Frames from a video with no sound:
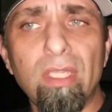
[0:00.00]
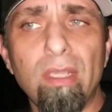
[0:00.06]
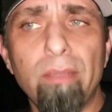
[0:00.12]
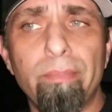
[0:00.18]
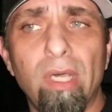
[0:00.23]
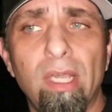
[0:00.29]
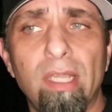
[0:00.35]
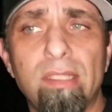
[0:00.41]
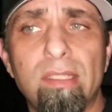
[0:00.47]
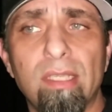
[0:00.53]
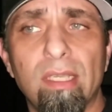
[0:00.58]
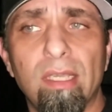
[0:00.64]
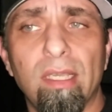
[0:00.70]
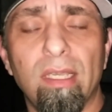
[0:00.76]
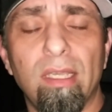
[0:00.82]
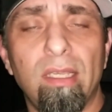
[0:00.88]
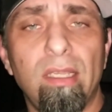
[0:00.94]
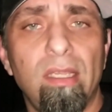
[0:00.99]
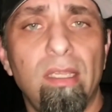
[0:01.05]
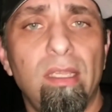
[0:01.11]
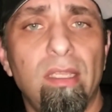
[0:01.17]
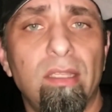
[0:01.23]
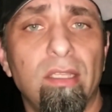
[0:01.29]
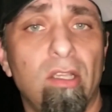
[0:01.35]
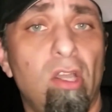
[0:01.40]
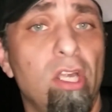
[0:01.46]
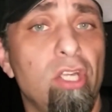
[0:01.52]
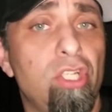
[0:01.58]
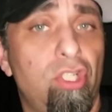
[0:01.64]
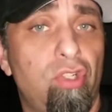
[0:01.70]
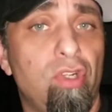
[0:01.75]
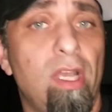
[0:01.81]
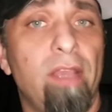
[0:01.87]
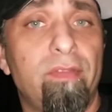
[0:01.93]
but the car
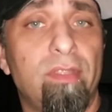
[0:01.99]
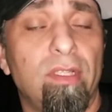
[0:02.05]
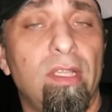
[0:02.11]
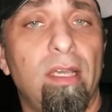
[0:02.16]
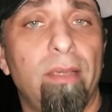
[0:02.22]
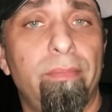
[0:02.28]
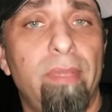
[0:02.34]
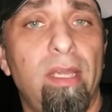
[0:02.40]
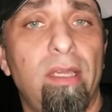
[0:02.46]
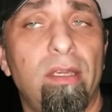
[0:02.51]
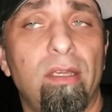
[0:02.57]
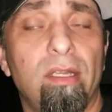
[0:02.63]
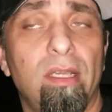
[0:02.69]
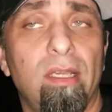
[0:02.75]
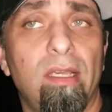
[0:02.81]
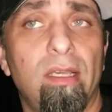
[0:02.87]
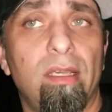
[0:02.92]
just drives a lot better.